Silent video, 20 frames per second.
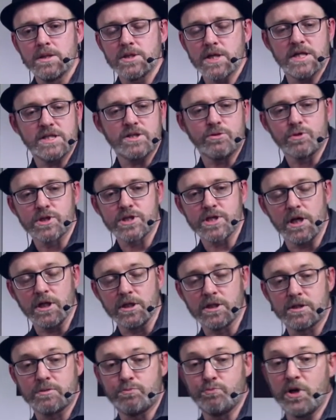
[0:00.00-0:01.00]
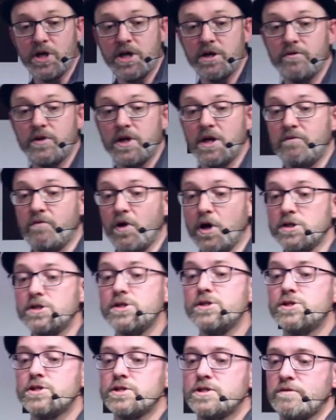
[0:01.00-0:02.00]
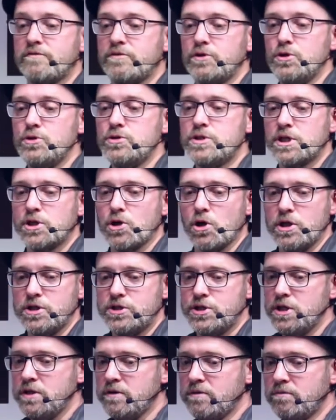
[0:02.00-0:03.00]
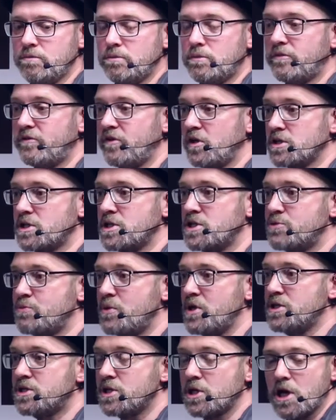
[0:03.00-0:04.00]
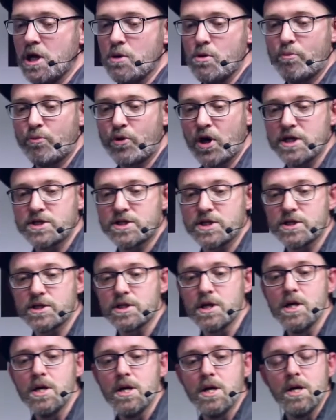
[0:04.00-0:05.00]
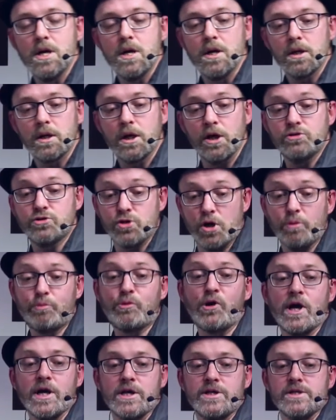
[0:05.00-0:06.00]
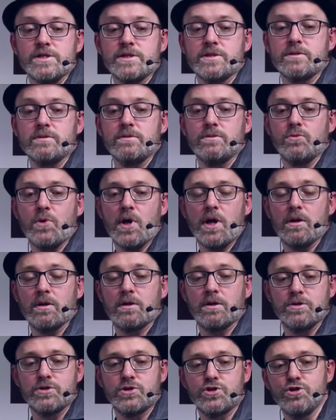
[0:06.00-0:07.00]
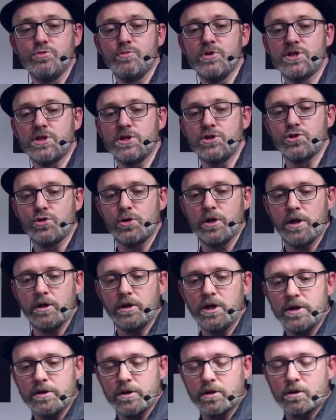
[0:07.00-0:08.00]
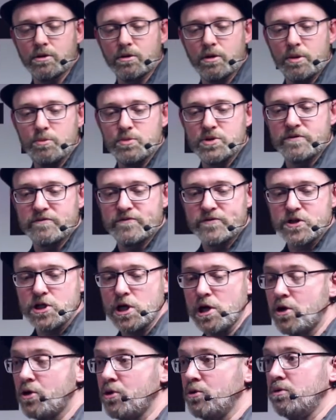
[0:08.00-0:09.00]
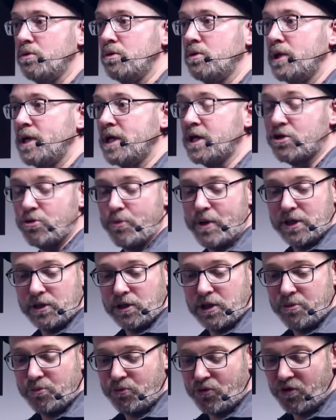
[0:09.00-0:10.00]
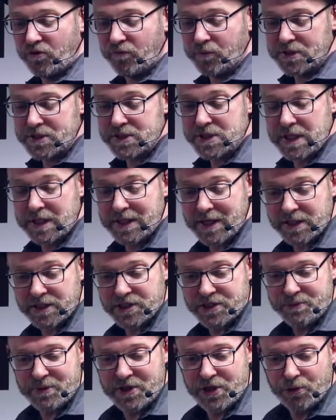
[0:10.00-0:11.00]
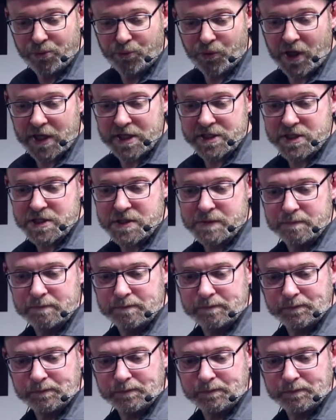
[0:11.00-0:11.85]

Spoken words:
So as a result, many of the advantages of the new technology, faster speeds at lower prices, go to operators, while consumers enjoy only the crumbs of slow, incremental improvements in data speed or price.